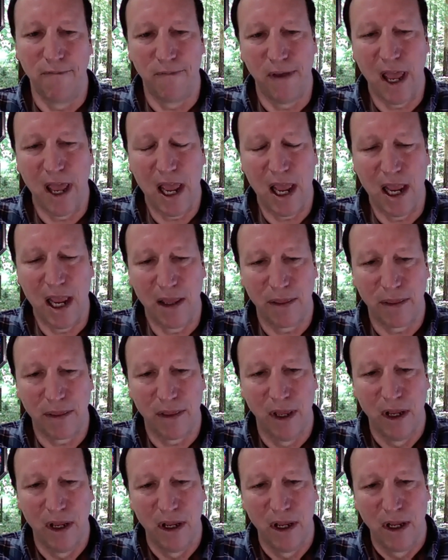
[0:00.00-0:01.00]
faith,
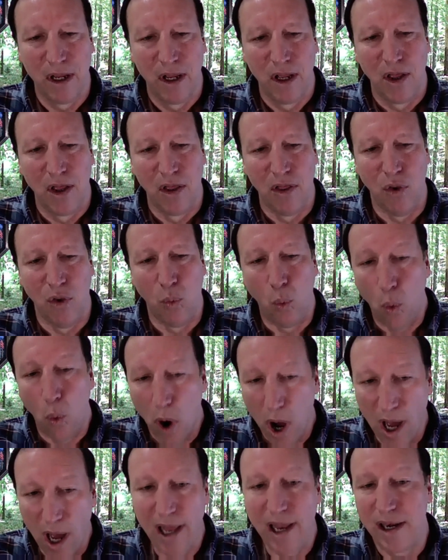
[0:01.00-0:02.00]
the
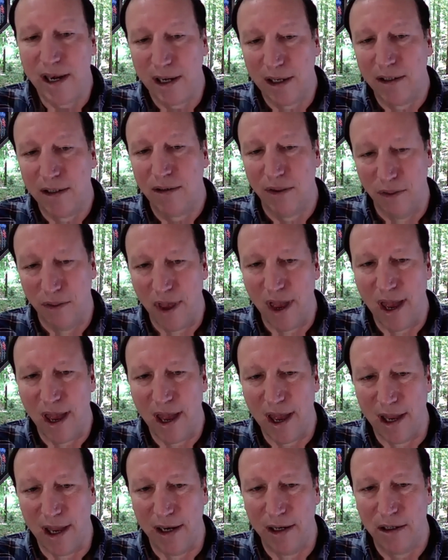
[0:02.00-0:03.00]
one that